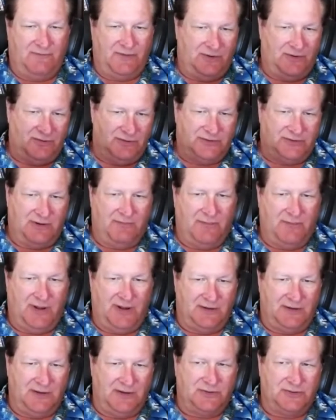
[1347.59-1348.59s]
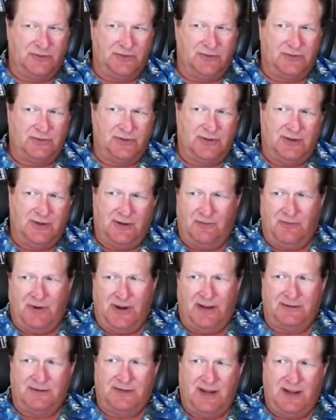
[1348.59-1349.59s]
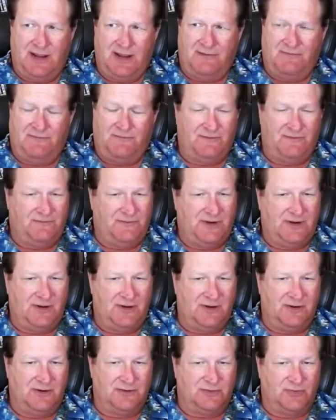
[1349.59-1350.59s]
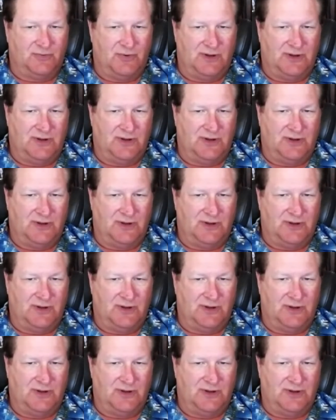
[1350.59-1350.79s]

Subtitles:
if they do something like this, usually in around 10 to 15 years,